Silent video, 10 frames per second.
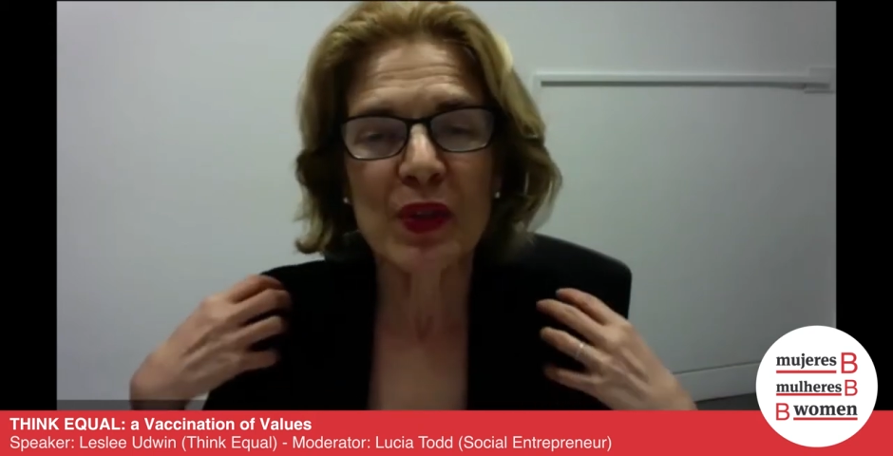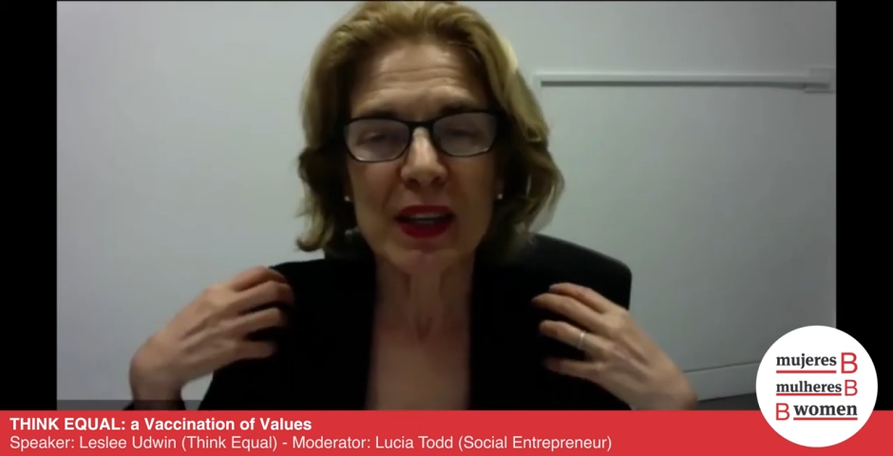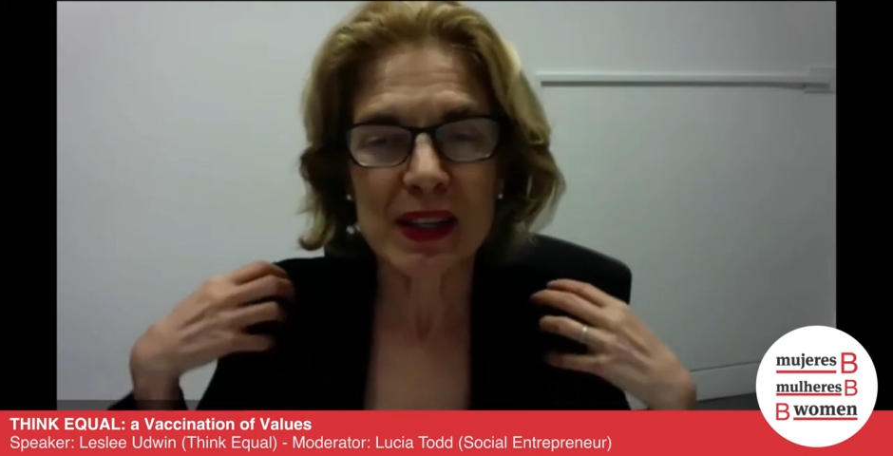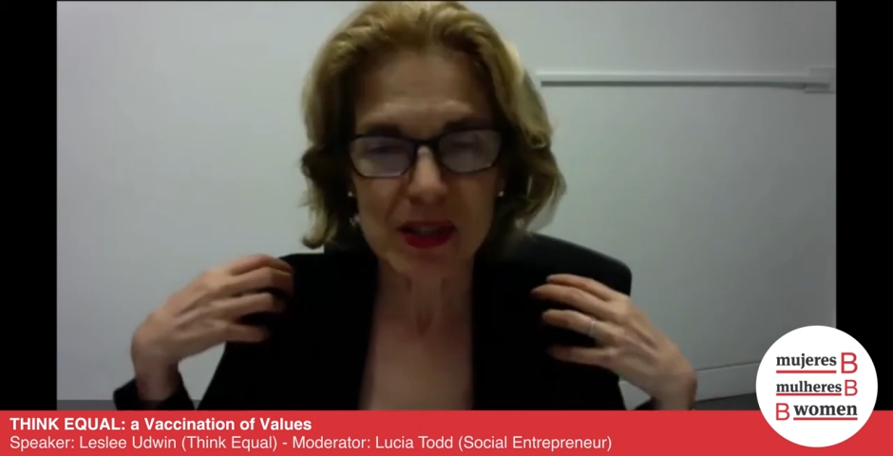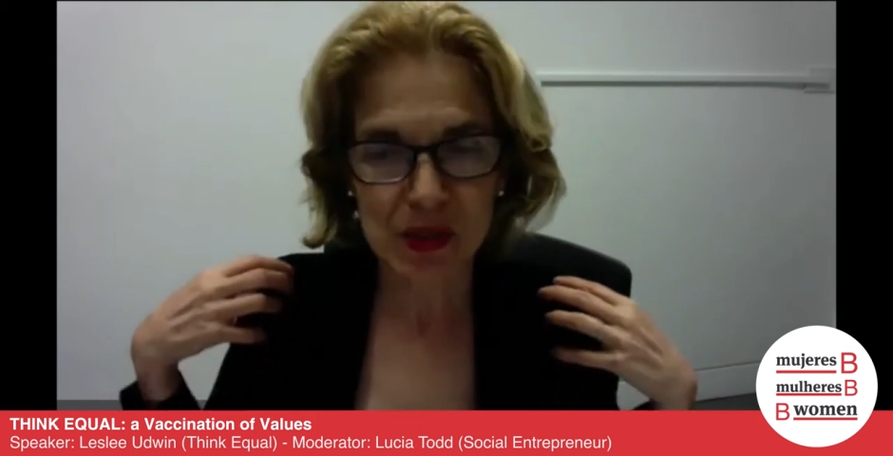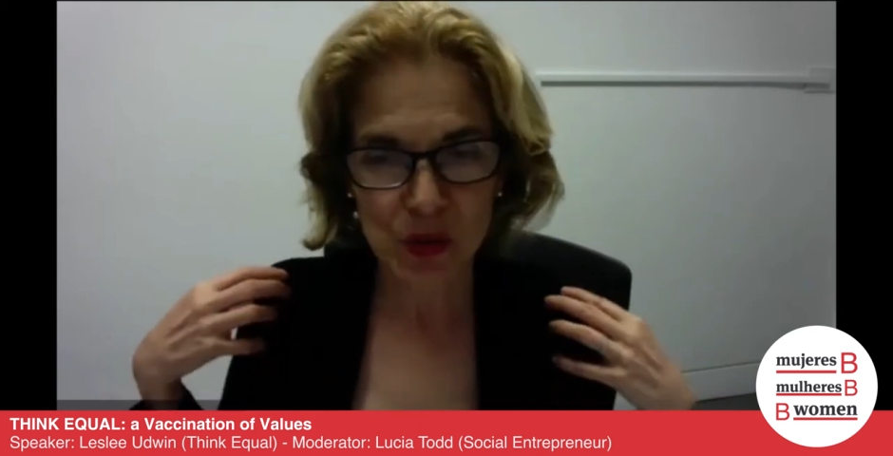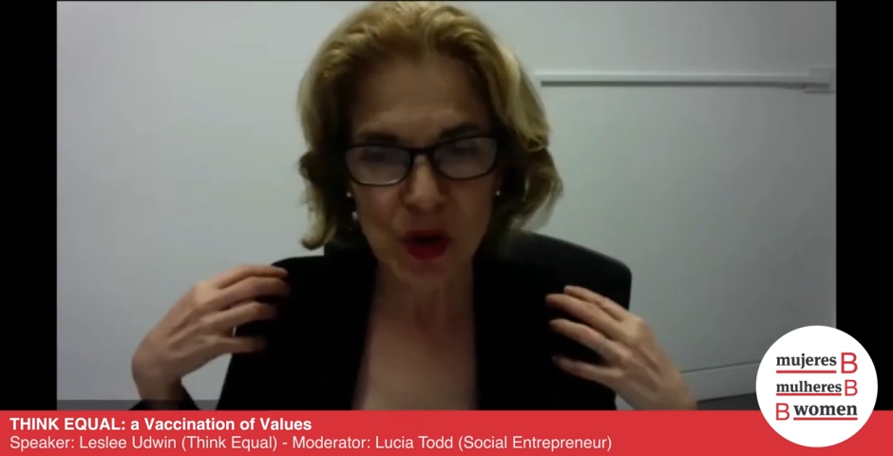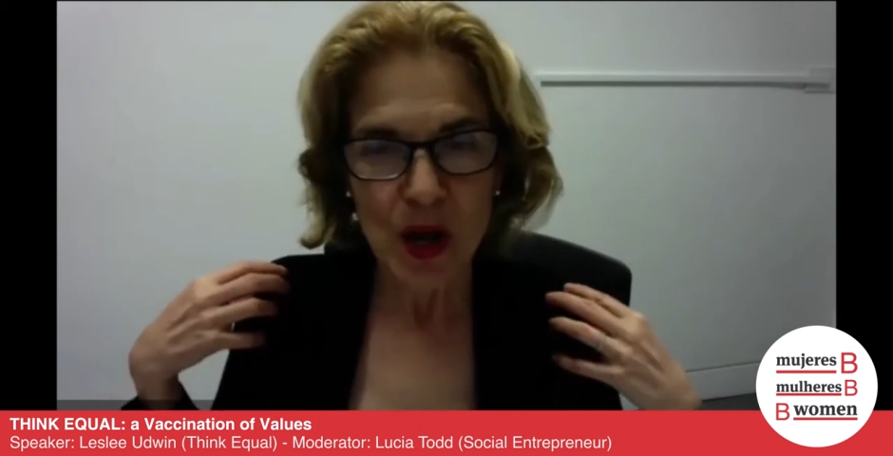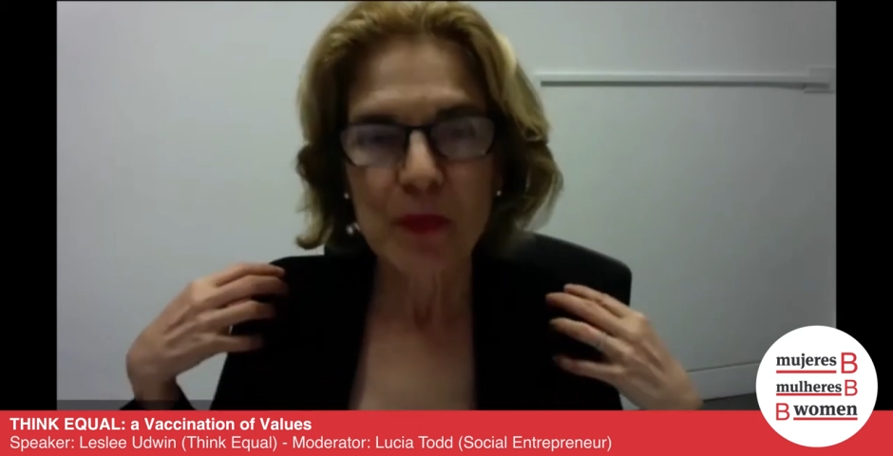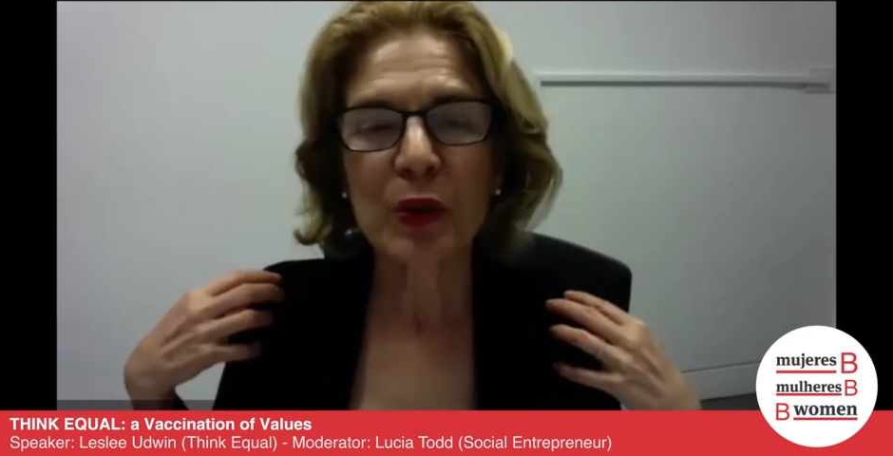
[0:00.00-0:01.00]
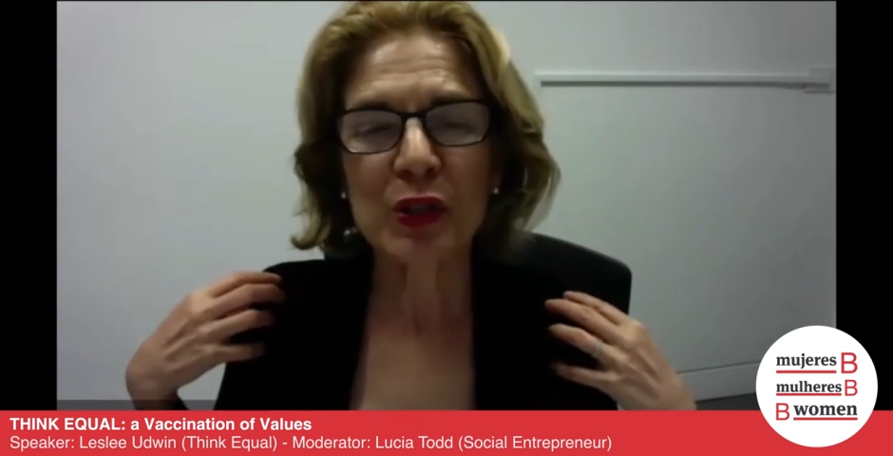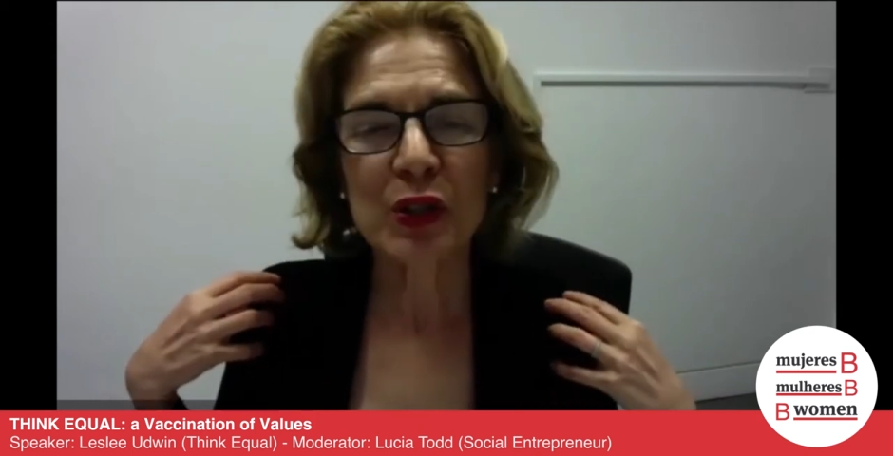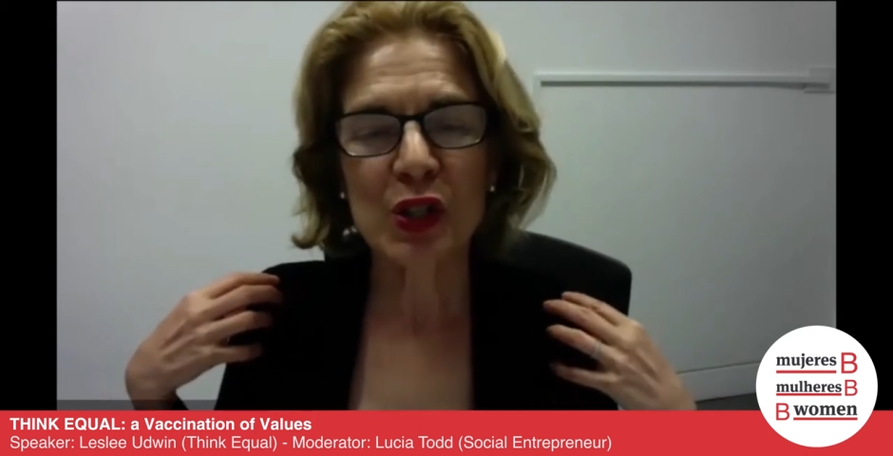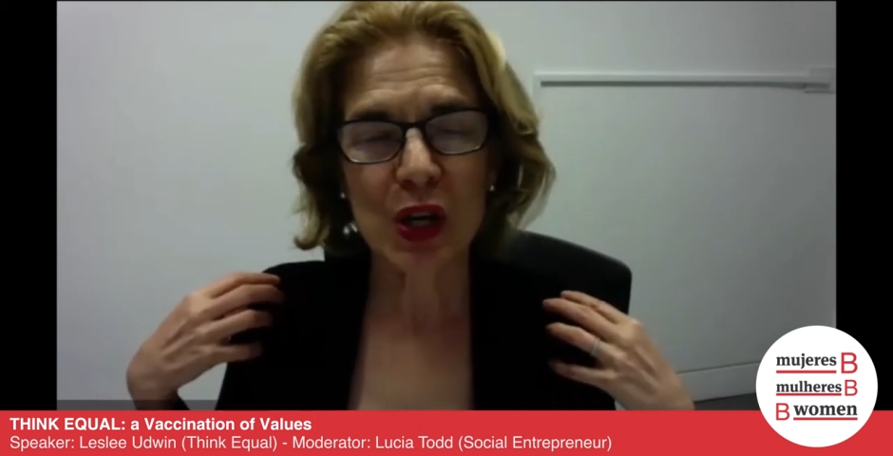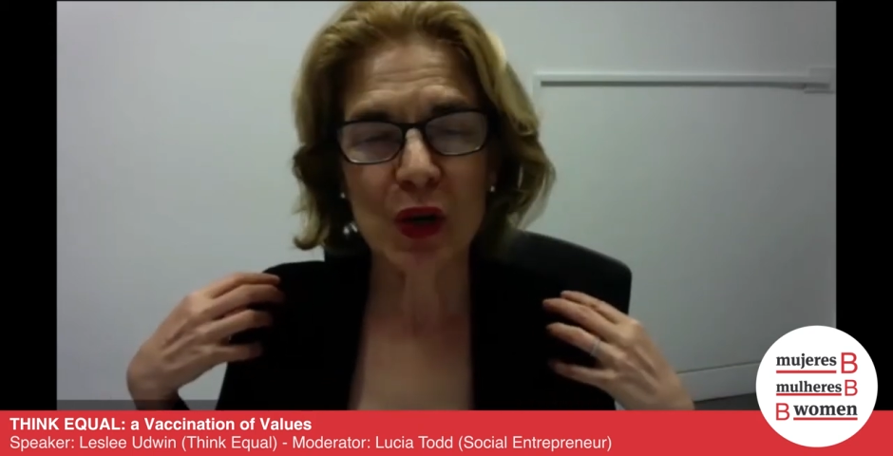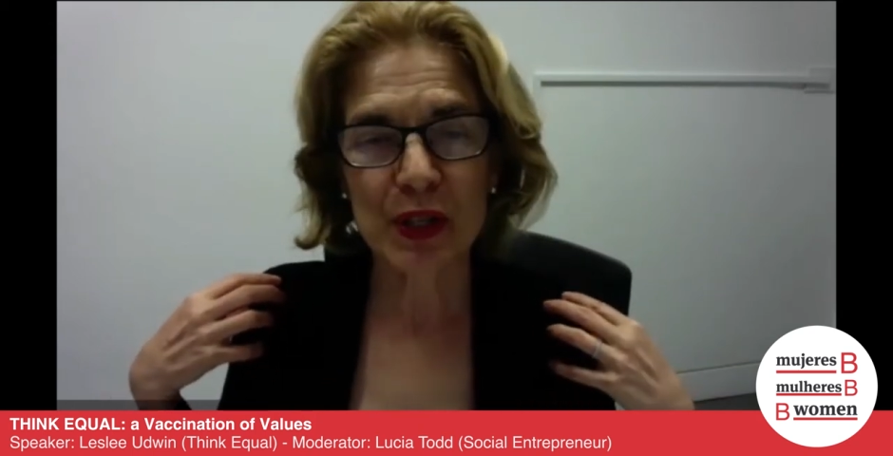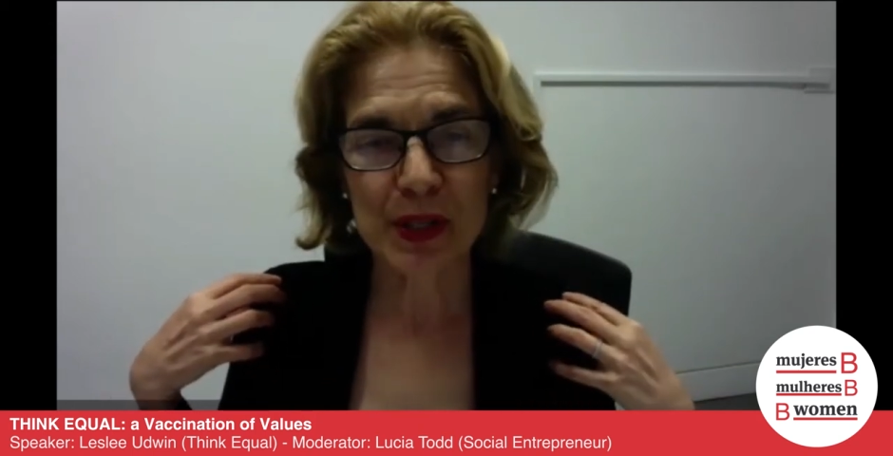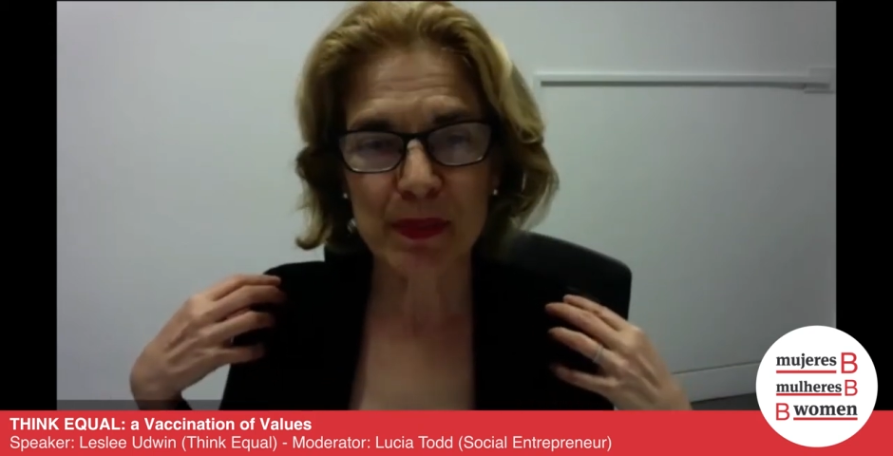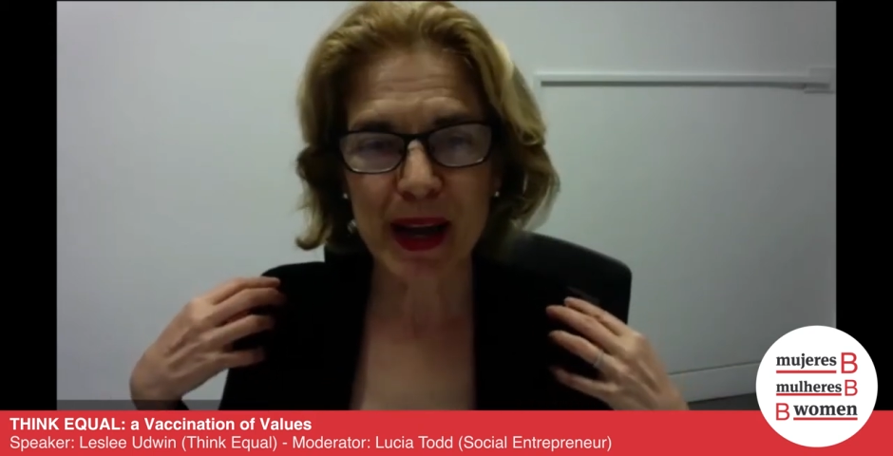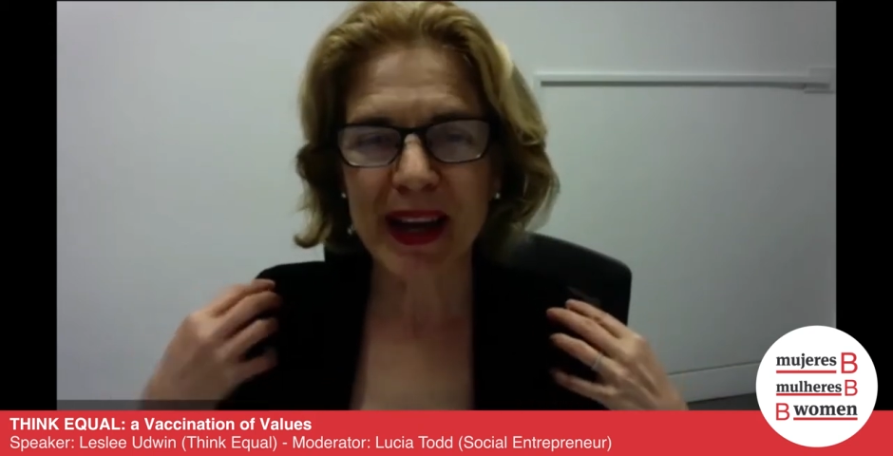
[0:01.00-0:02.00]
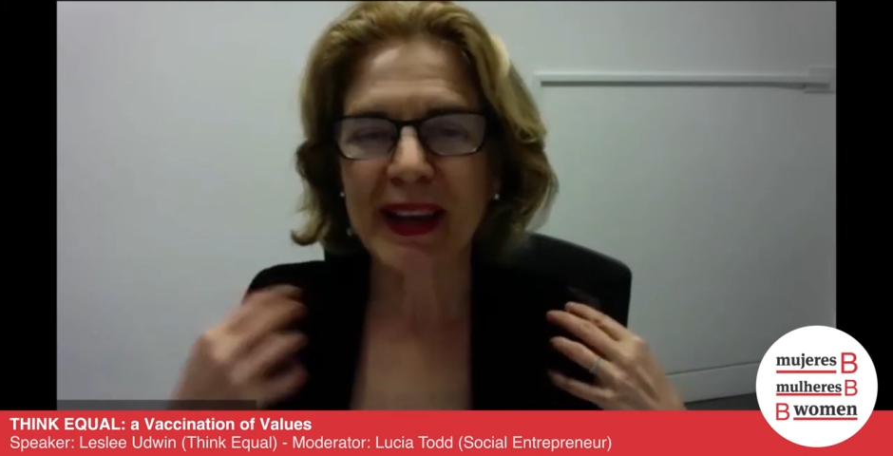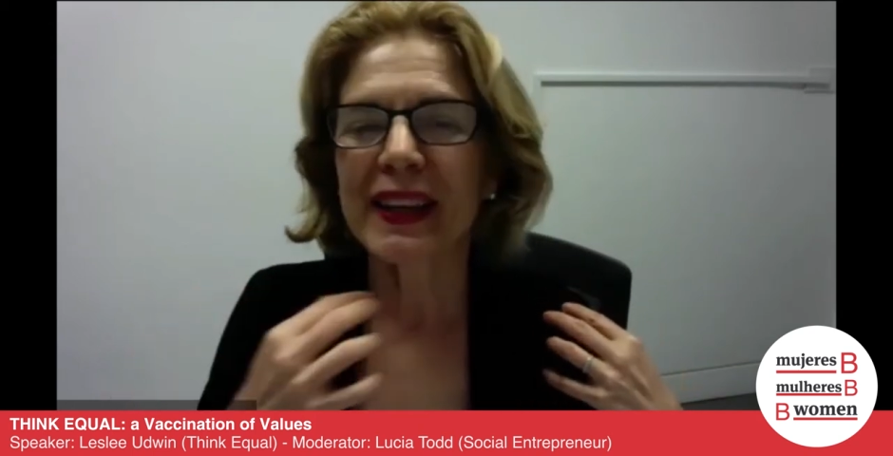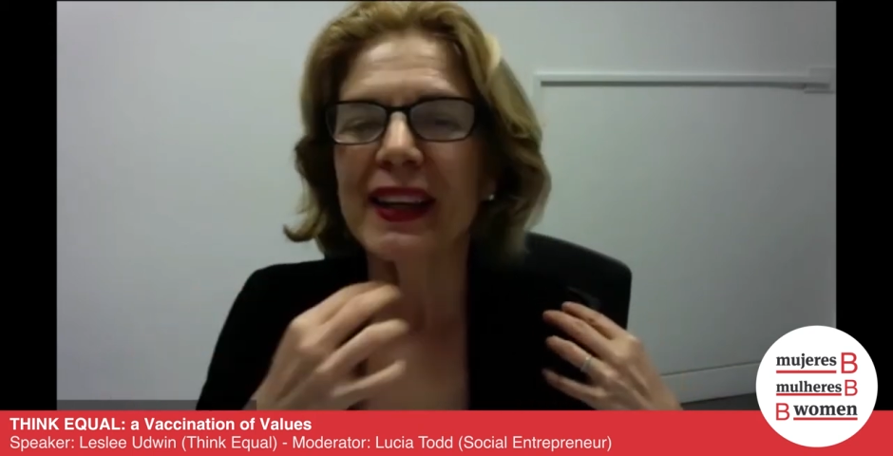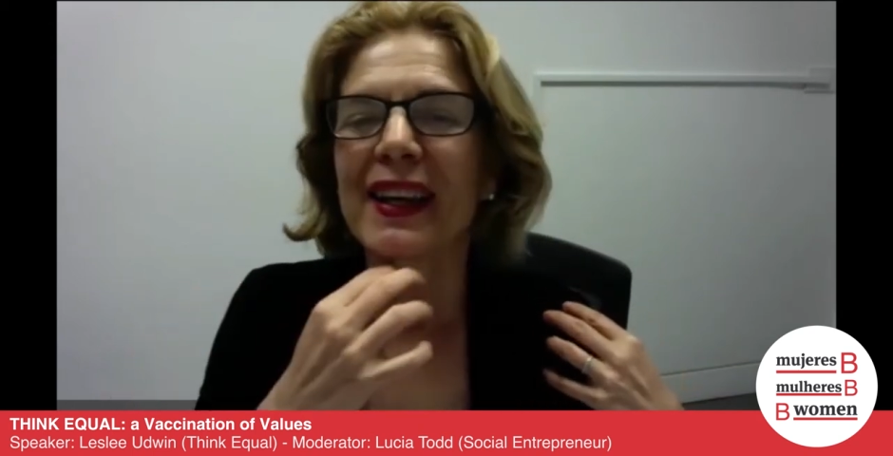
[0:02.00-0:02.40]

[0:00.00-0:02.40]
that is to put your shoulders back,